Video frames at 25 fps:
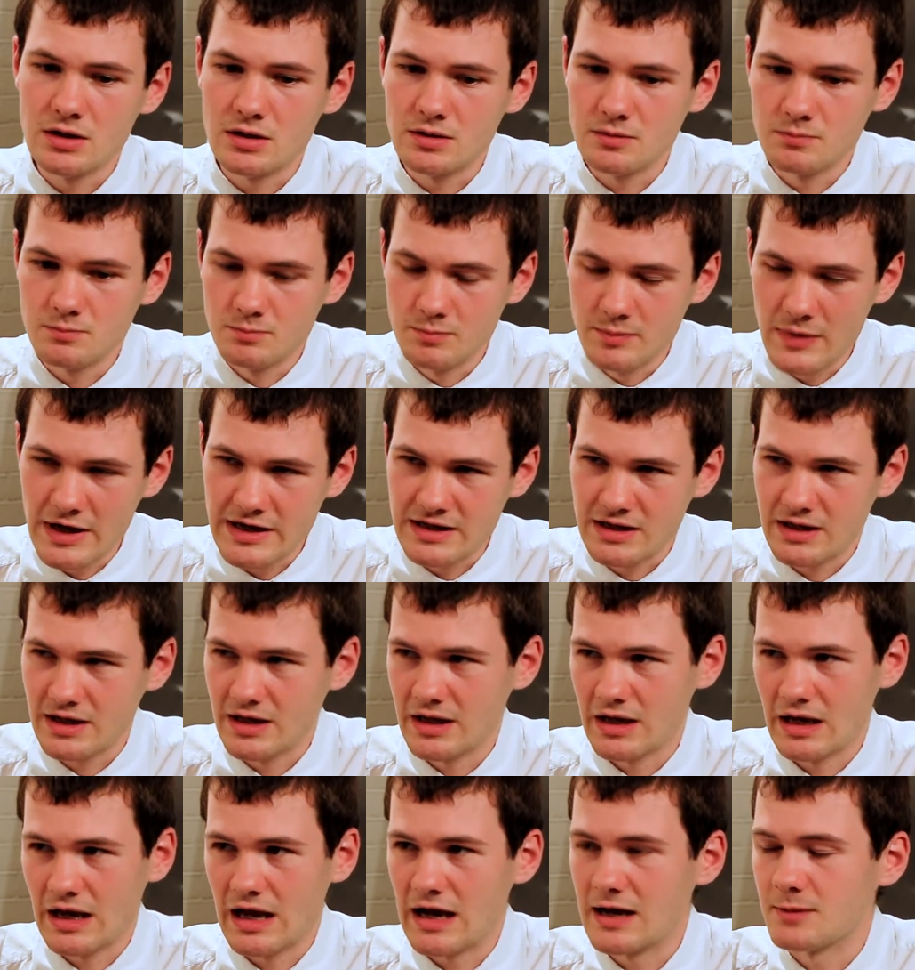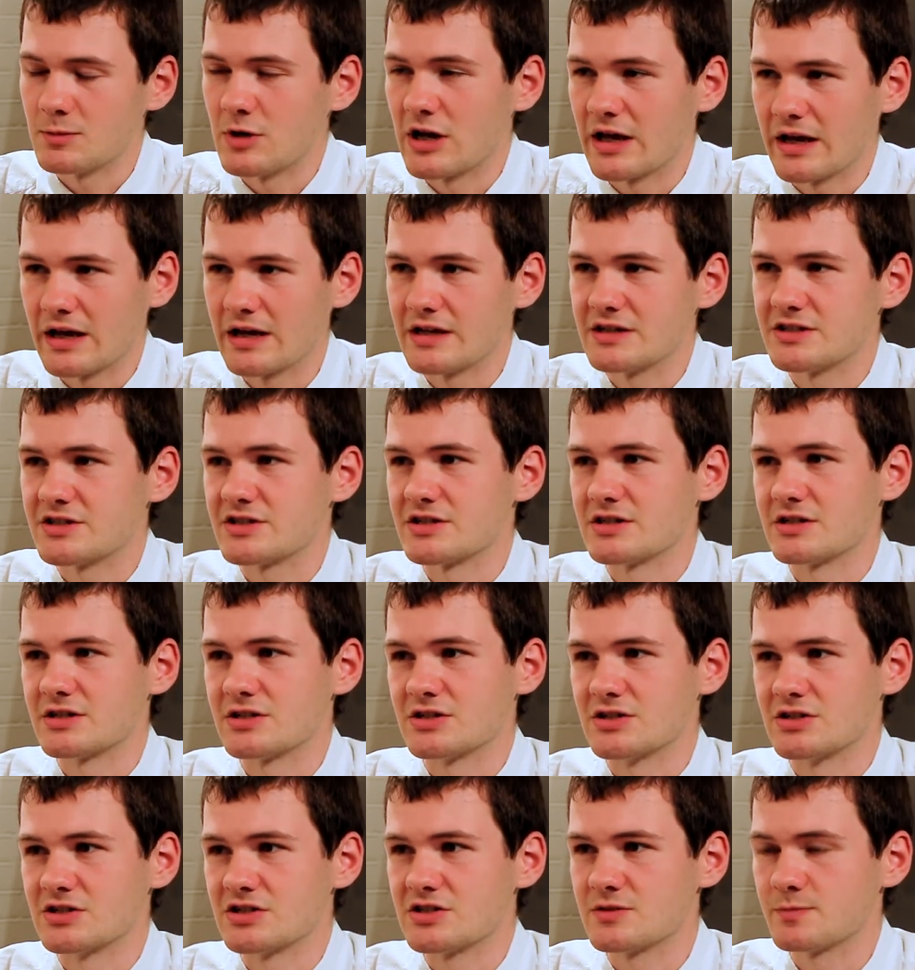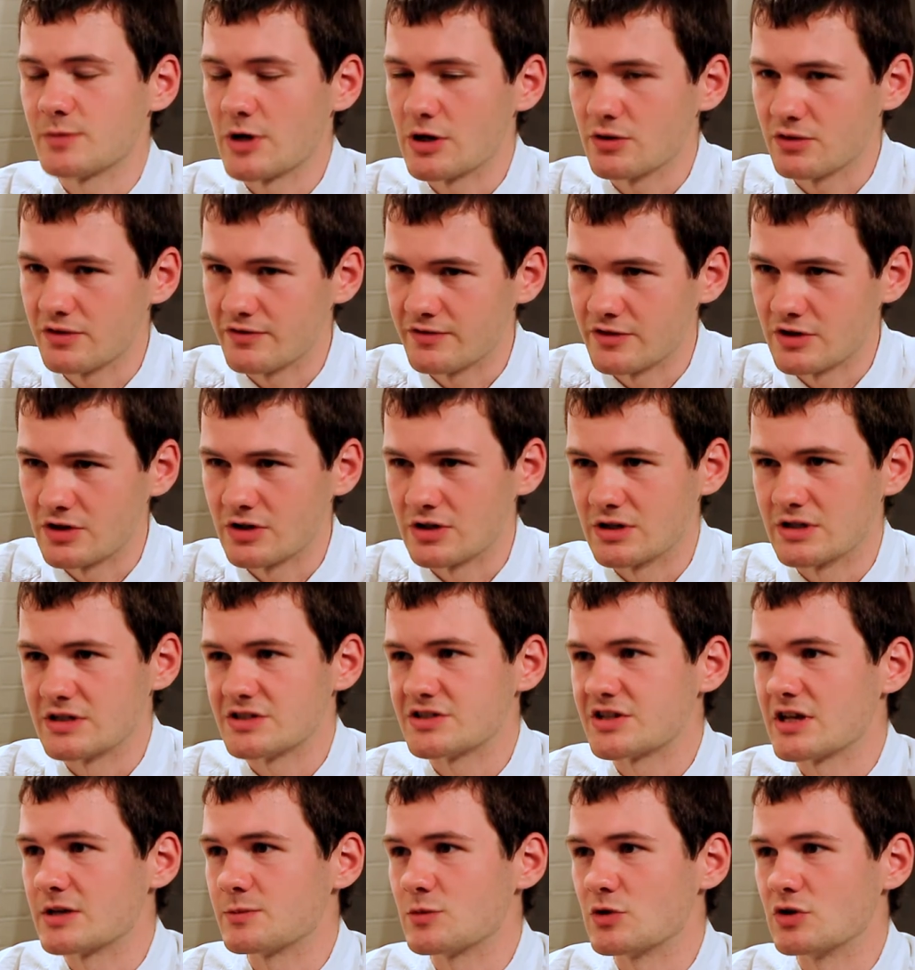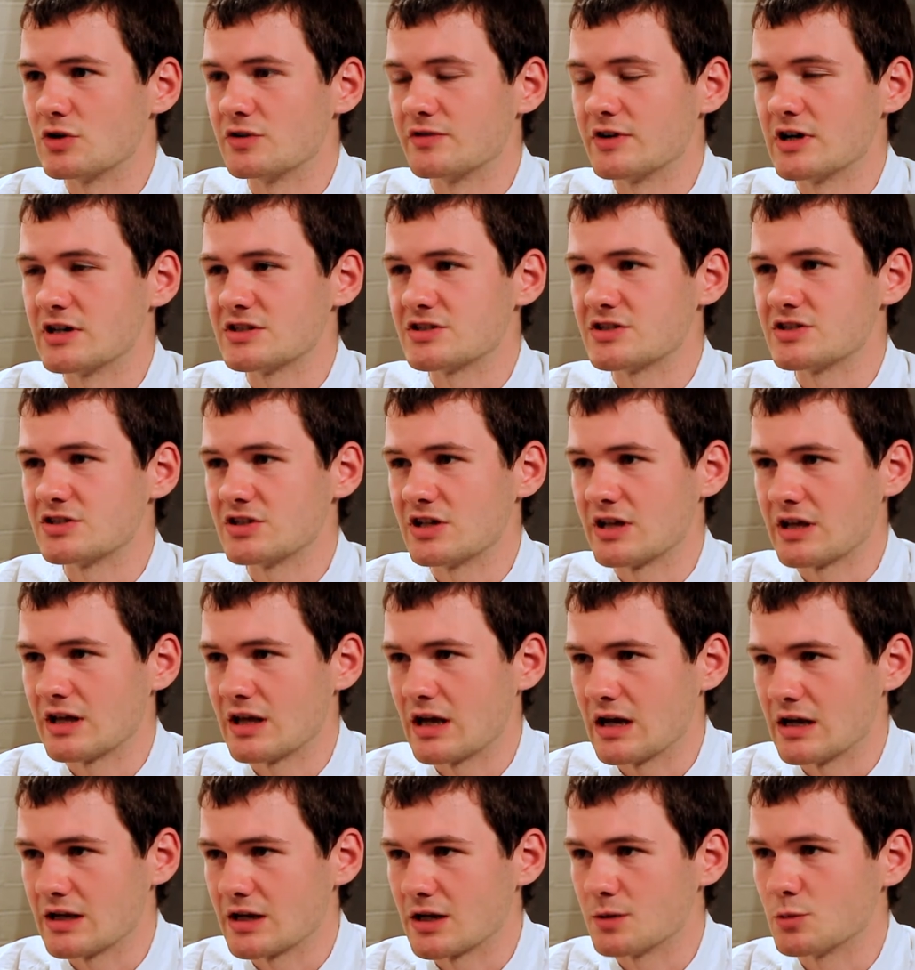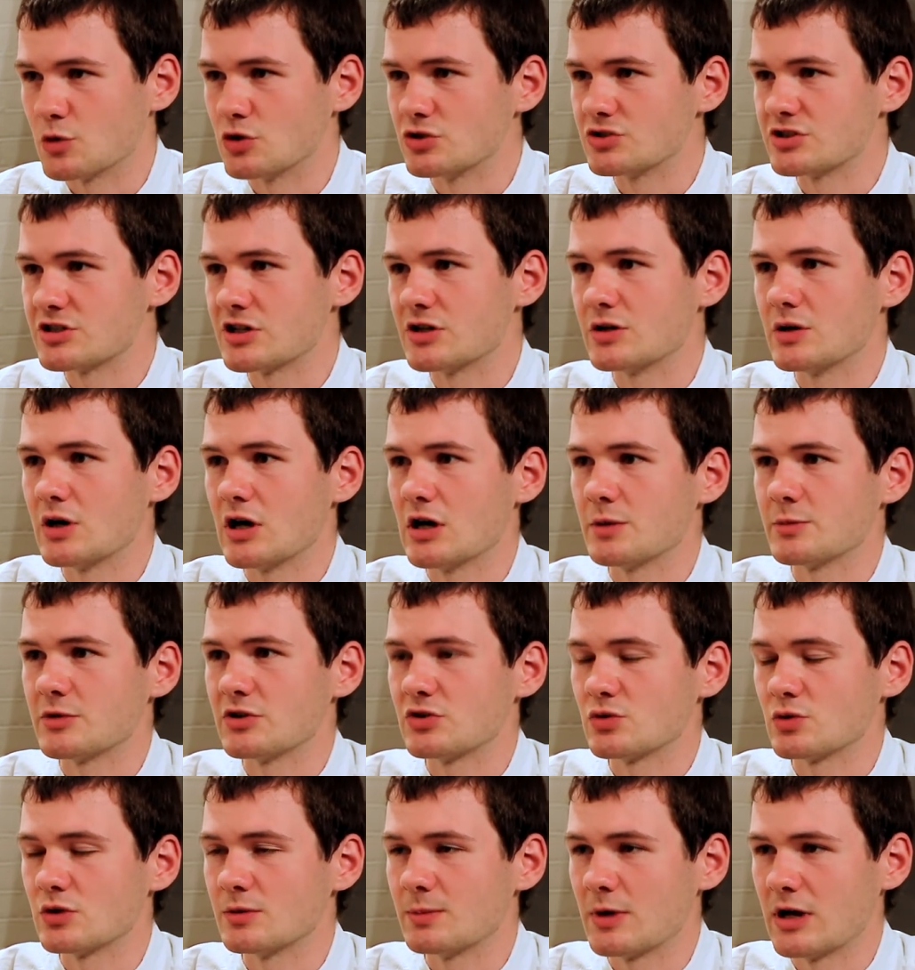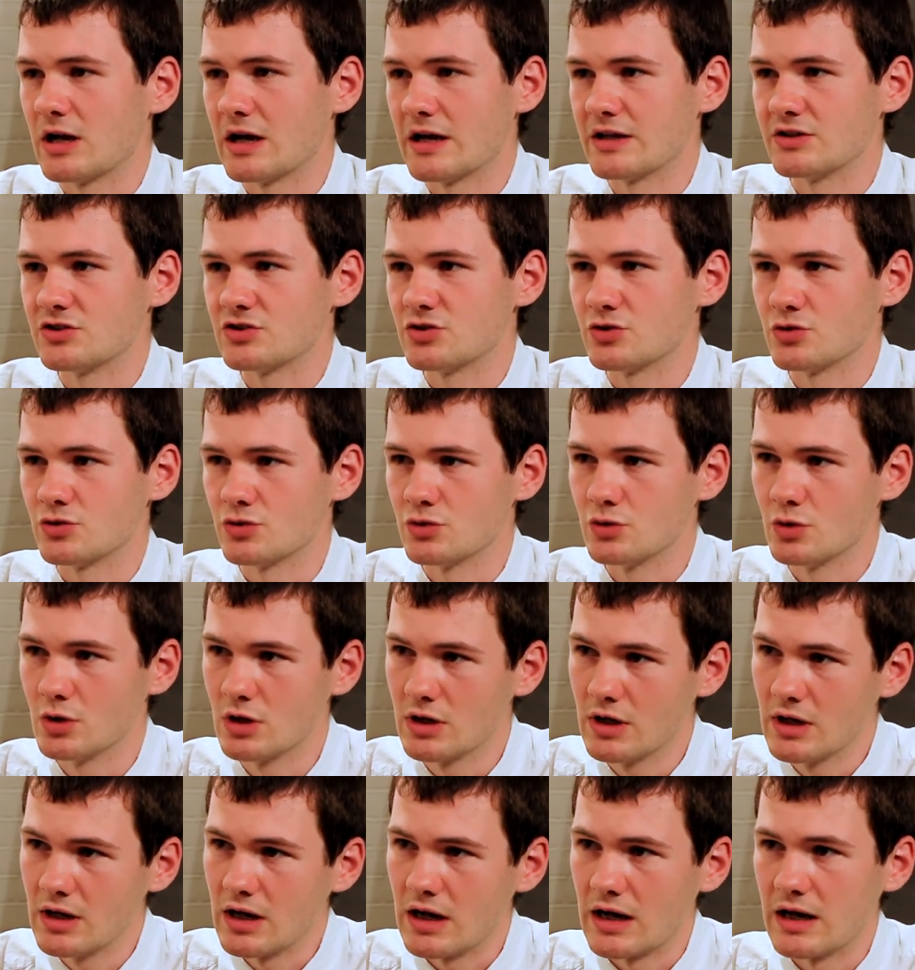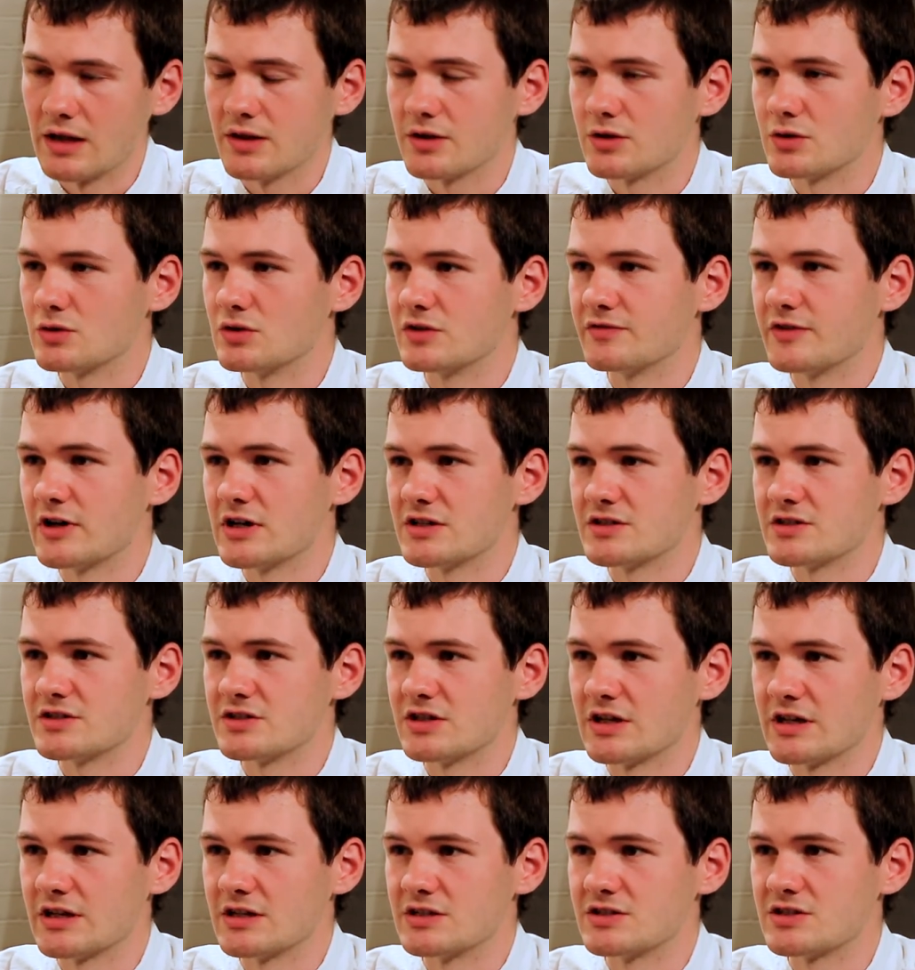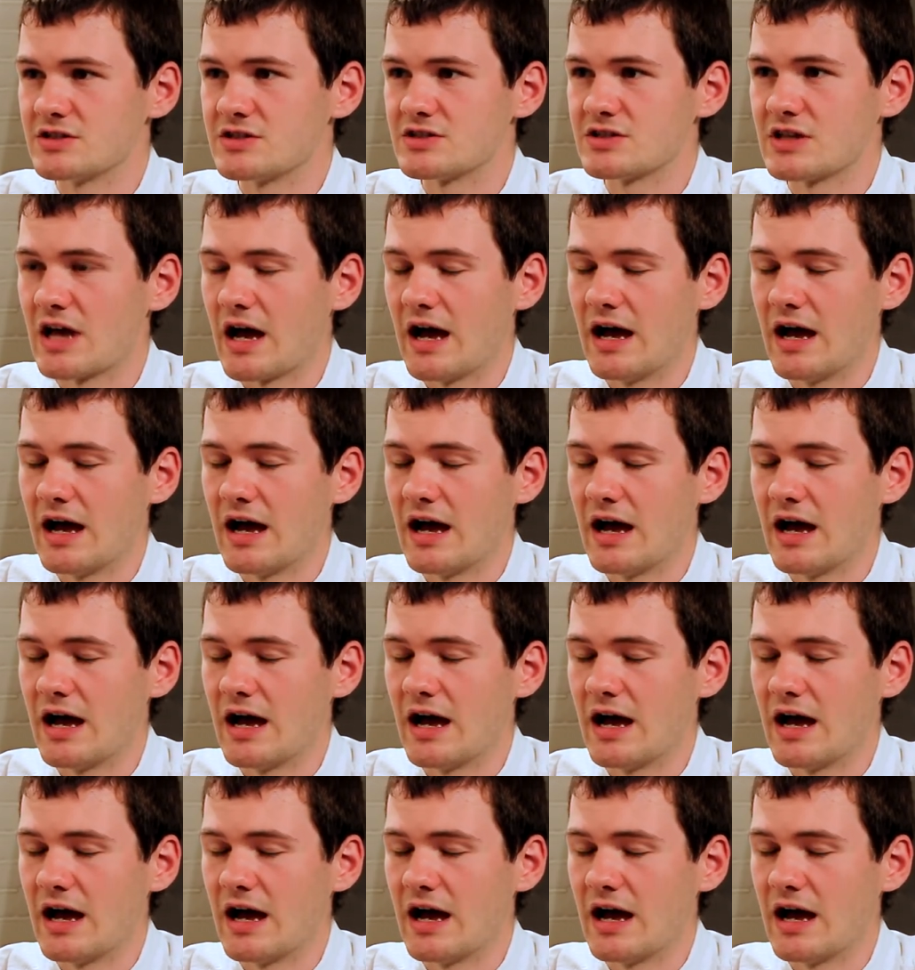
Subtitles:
making applications both for the same university, and I'm also hoping to apply to other universities.